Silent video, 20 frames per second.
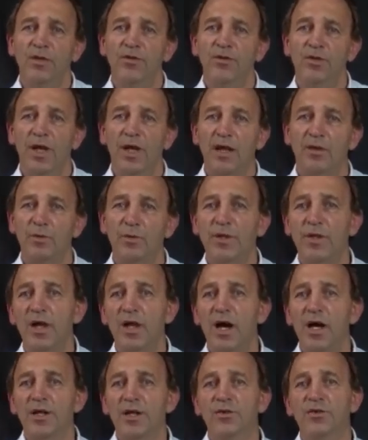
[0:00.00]
together with
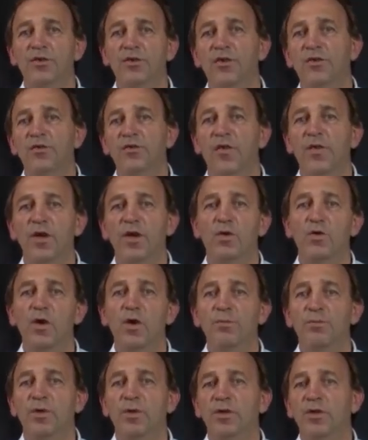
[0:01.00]
guidance as to the
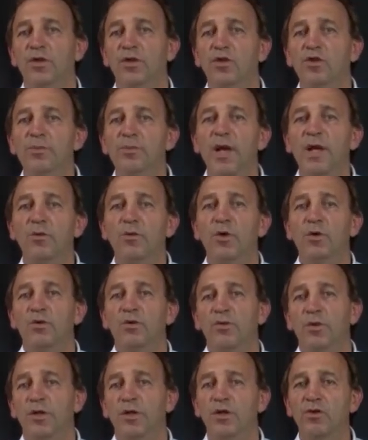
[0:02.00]
equipment that you may
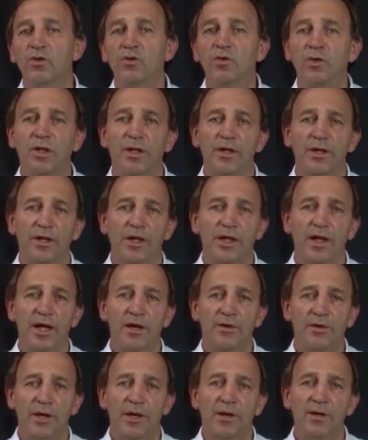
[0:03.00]
want within your clinical
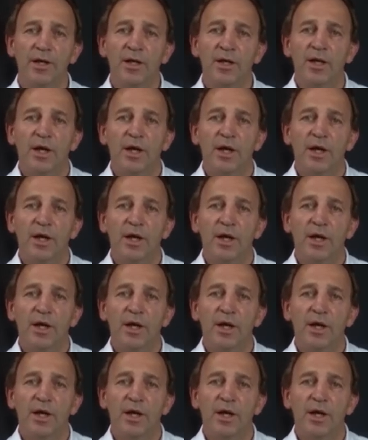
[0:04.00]
area